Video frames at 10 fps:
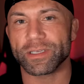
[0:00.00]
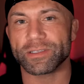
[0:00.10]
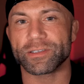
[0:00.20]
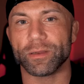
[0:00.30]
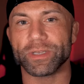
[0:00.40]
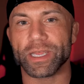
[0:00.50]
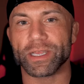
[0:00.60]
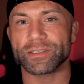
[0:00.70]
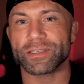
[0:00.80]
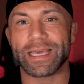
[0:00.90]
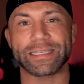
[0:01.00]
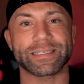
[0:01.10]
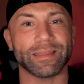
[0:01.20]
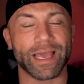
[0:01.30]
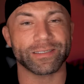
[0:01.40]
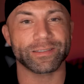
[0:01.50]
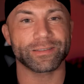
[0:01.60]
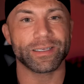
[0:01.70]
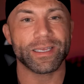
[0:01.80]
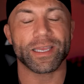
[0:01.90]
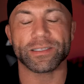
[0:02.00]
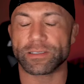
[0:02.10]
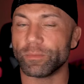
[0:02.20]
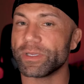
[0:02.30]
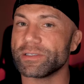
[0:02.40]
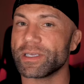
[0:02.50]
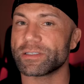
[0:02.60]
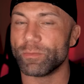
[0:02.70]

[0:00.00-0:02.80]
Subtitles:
And some days that's less, and some days that's